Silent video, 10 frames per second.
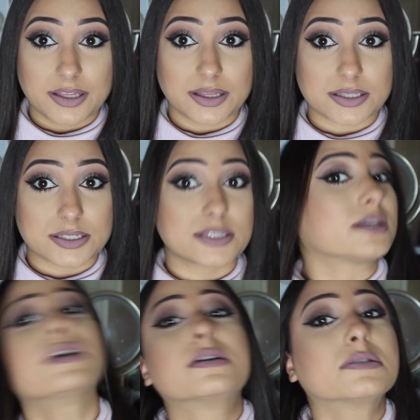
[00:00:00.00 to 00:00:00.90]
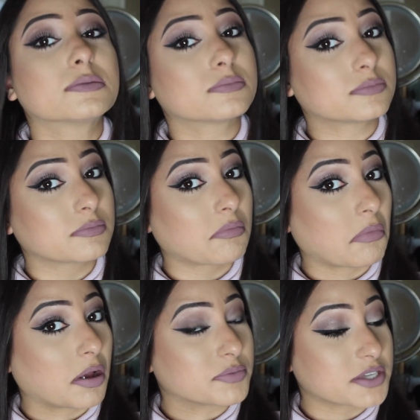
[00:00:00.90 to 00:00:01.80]
Let's see.
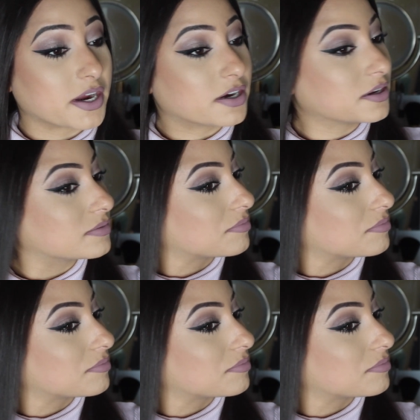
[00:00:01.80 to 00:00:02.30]
I'm scared.